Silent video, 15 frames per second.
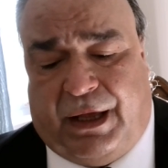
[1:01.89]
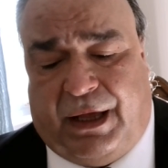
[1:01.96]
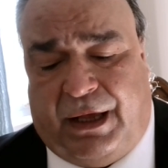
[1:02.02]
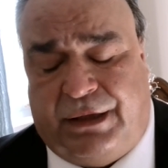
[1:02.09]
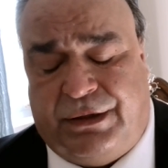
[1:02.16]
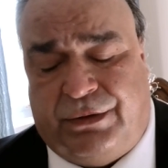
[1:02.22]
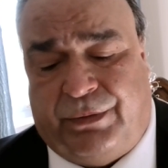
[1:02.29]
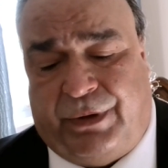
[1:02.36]

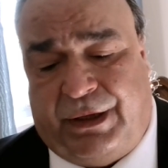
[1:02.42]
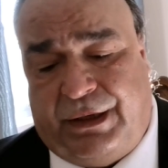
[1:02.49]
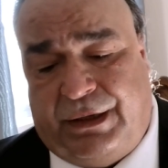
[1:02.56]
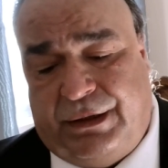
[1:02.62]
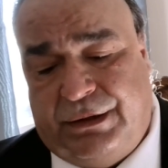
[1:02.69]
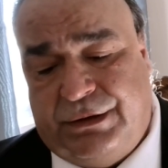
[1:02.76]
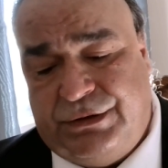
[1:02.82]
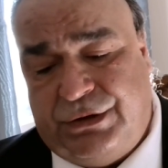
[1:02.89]
Anyway,
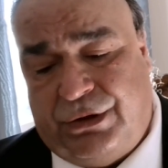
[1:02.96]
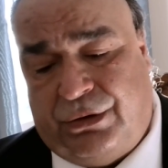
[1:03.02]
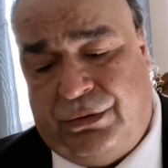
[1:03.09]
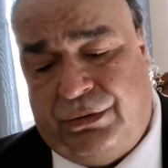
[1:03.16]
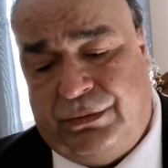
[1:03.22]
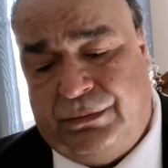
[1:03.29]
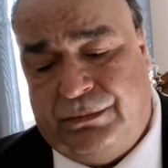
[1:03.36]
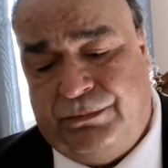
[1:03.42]
so
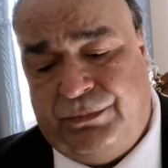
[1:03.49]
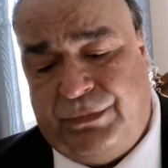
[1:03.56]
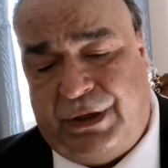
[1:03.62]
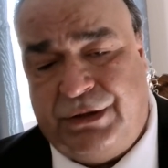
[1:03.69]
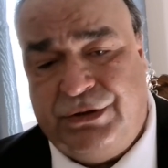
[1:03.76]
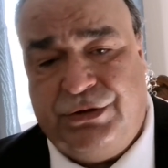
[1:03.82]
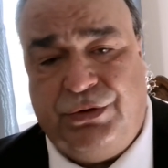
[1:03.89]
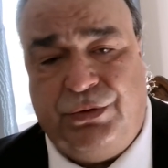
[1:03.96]

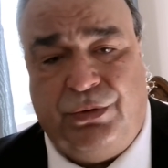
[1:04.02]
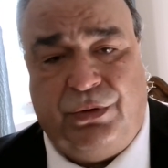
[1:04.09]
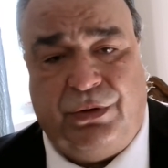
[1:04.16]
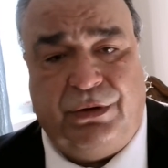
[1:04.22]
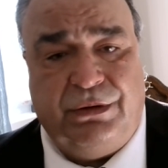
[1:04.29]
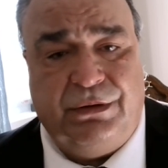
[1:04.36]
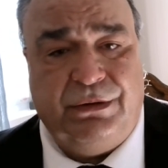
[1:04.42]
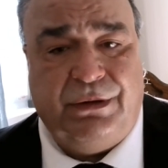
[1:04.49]
in
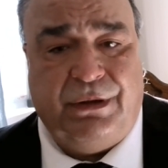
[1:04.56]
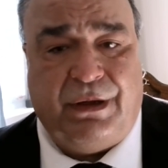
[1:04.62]
school,